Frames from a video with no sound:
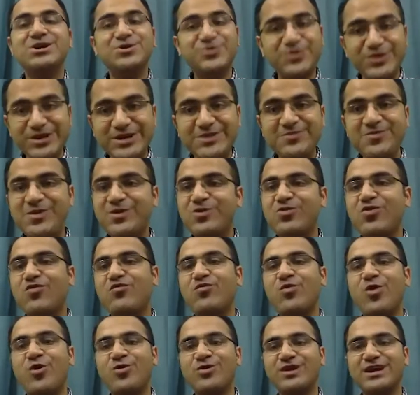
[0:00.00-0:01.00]
treatment of
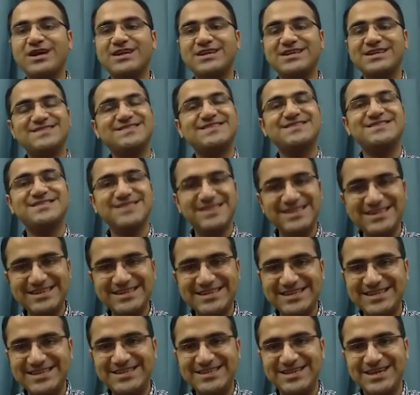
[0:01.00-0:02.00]
bronchiectasis in
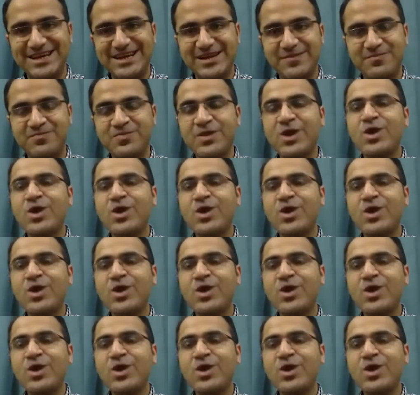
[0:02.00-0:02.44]
detail.